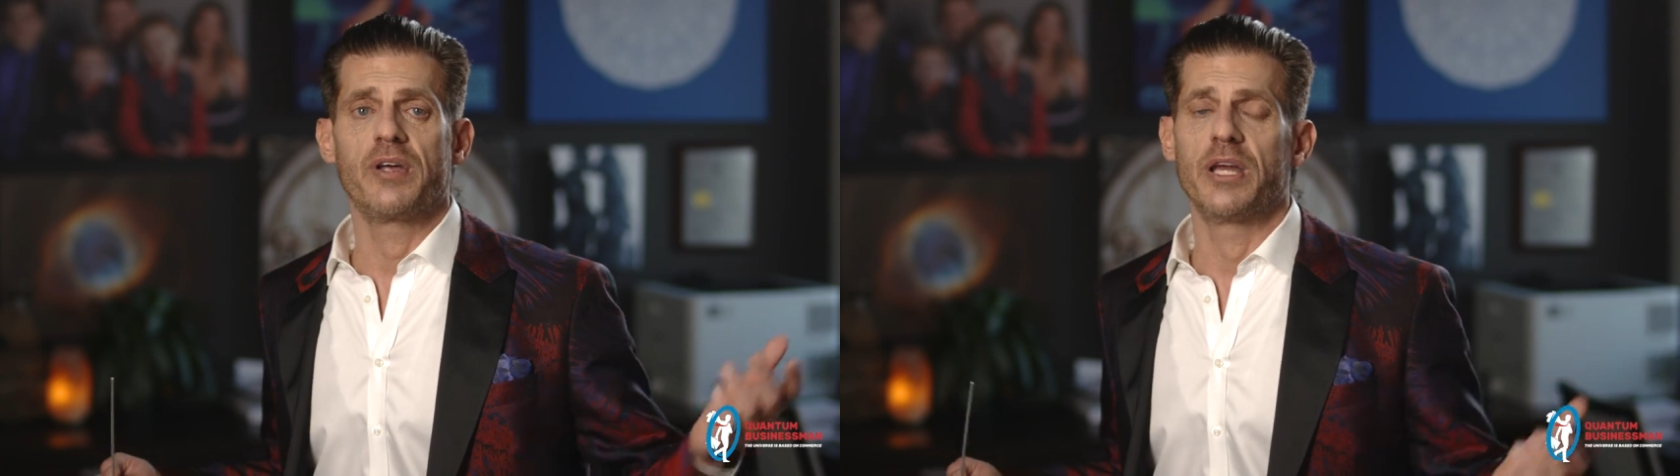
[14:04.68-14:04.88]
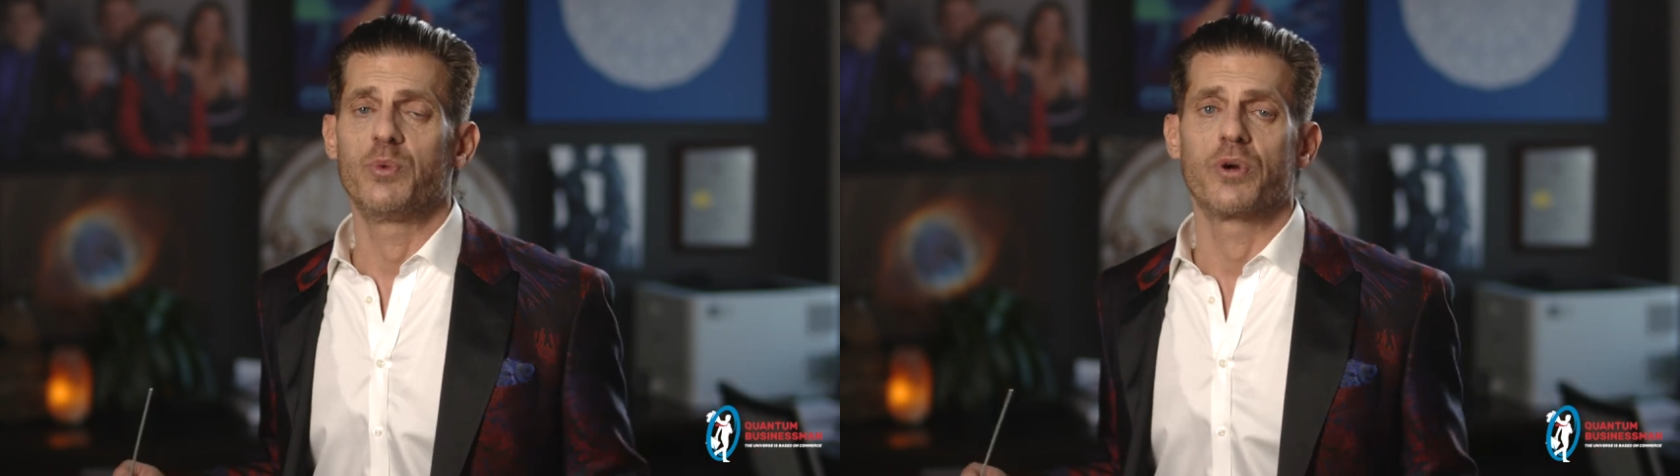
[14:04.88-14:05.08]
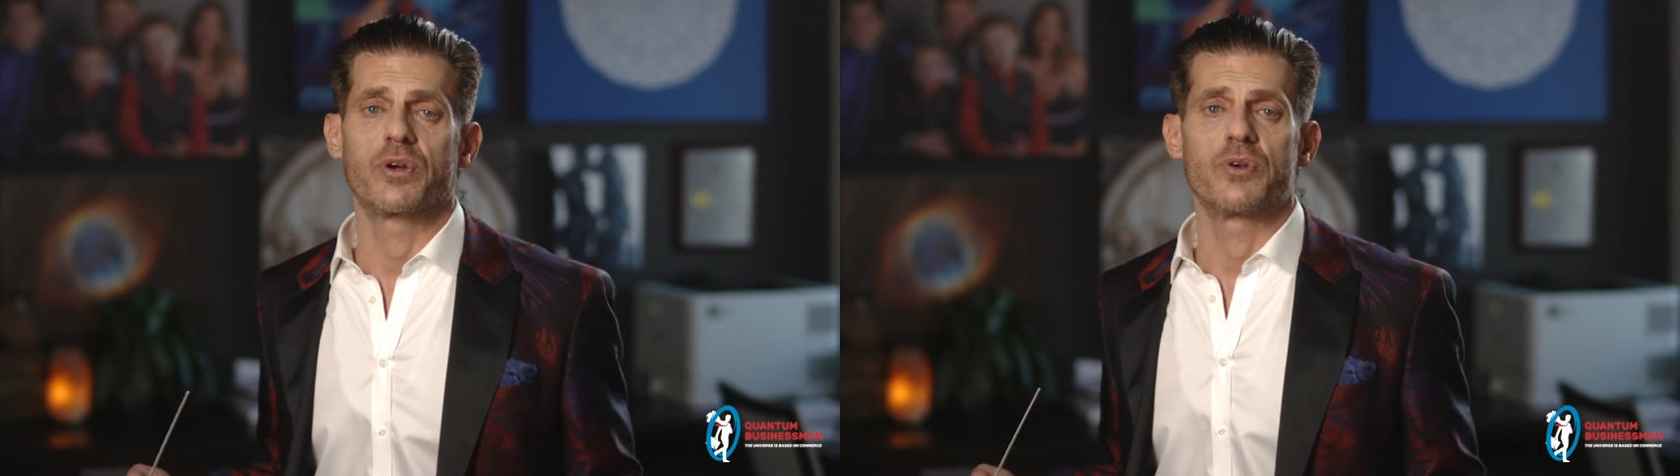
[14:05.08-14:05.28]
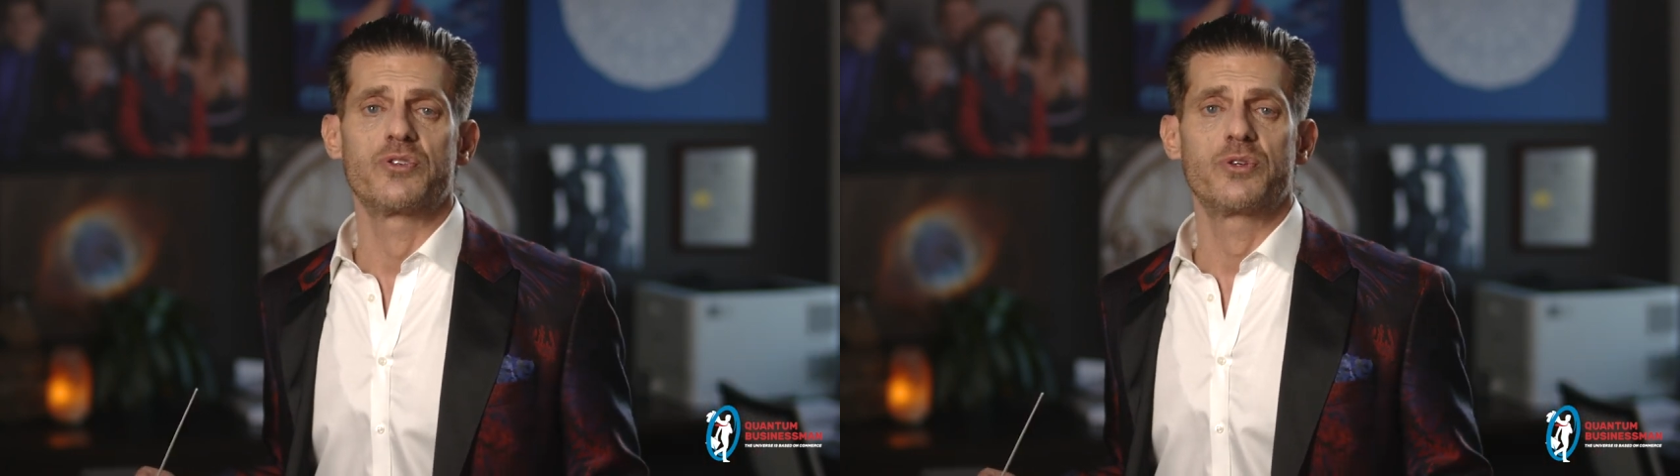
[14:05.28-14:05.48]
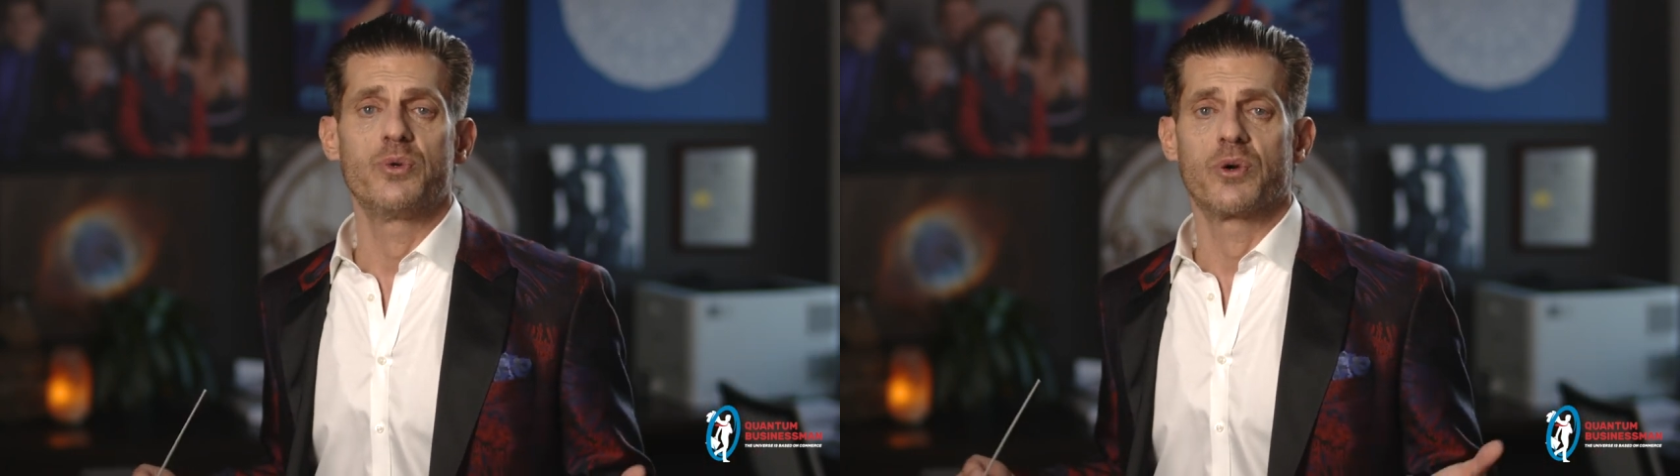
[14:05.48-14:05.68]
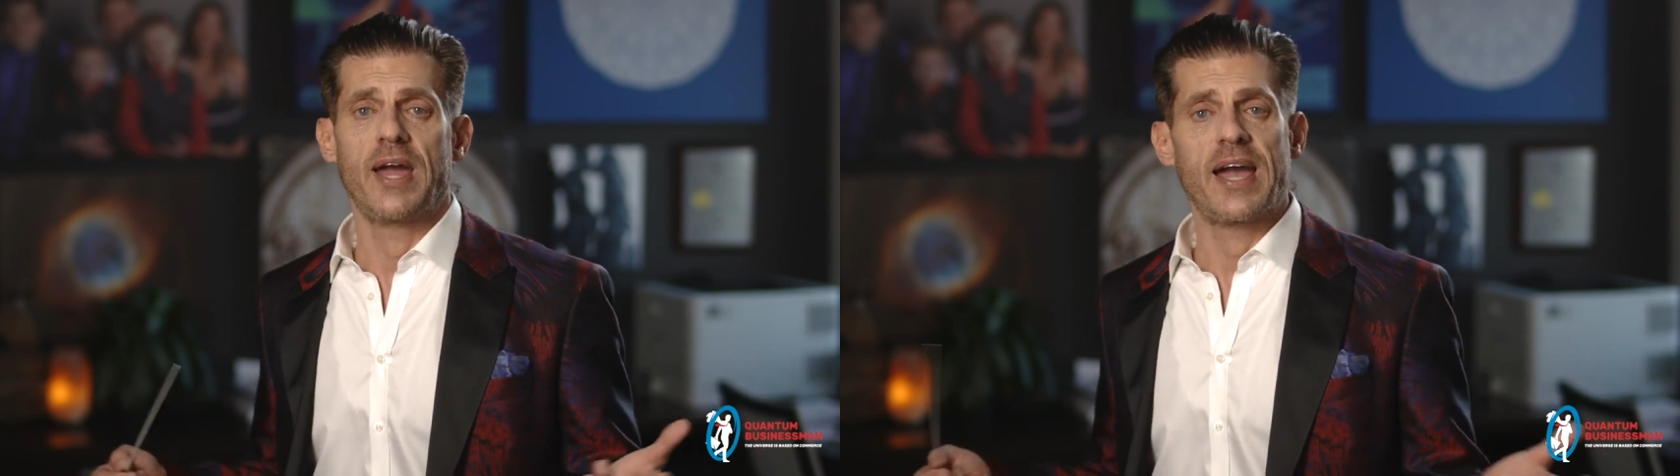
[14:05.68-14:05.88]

line workers who were